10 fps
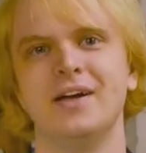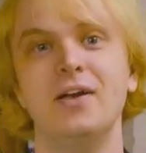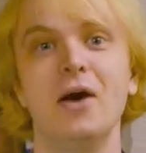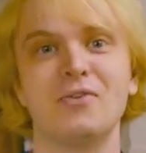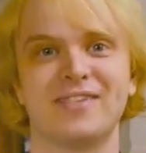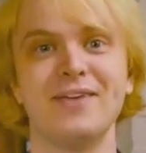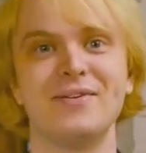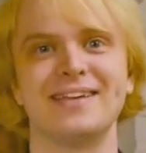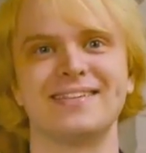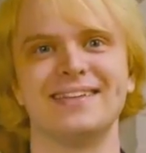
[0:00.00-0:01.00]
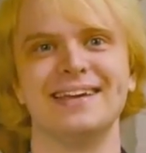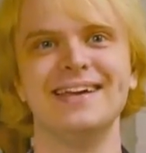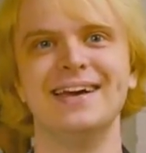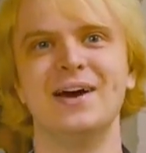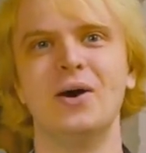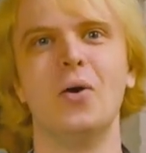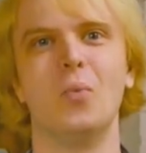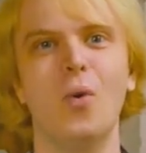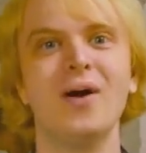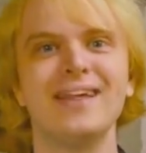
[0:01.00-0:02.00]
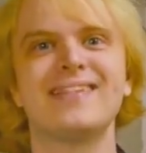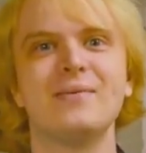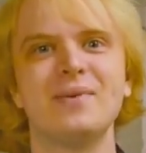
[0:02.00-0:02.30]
No, seriously! What is it